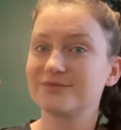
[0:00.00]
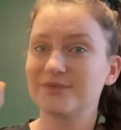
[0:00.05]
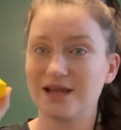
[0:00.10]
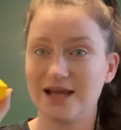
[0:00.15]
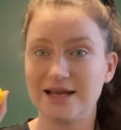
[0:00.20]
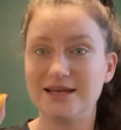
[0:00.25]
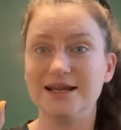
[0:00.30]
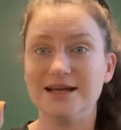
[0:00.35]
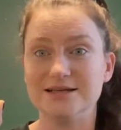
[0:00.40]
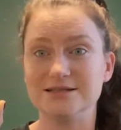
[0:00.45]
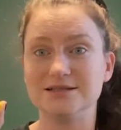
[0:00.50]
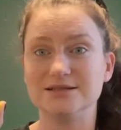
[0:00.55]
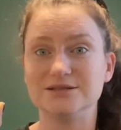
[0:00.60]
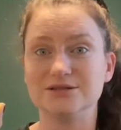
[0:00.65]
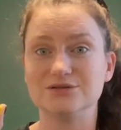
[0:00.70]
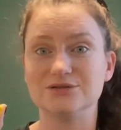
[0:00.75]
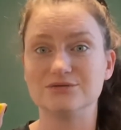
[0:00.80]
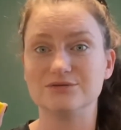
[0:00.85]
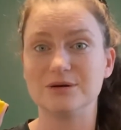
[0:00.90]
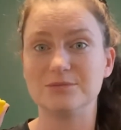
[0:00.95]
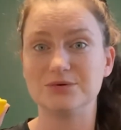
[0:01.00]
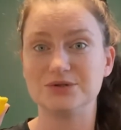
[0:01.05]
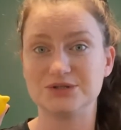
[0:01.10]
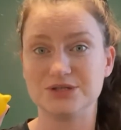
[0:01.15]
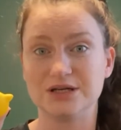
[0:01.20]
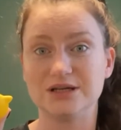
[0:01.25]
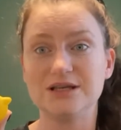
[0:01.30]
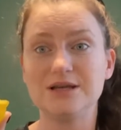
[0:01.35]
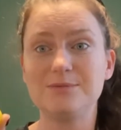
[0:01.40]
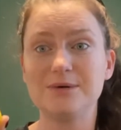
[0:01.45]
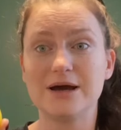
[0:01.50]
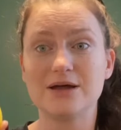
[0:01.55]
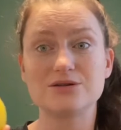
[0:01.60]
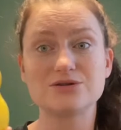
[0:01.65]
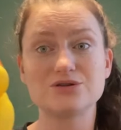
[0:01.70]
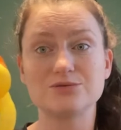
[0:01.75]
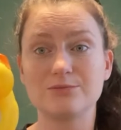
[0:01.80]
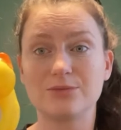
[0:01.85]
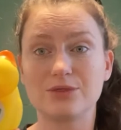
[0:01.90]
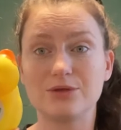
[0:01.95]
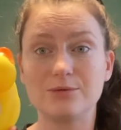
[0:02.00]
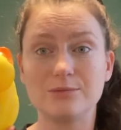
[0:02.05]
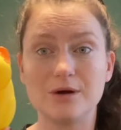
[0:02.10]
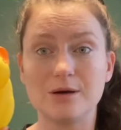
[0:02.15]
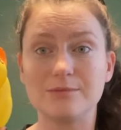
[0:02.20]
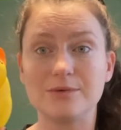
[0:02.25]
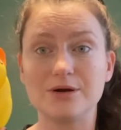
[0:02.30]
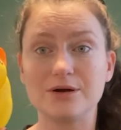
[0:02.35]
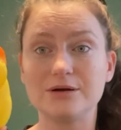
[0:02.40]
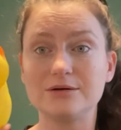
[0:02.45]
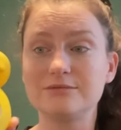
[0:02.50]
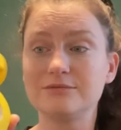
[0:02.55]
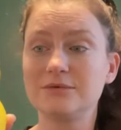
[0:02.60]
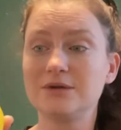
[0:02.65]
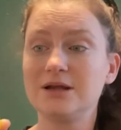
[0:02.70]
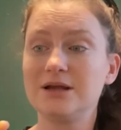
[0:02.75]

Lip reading: And yes, this is a rubber ducky bath thermometer.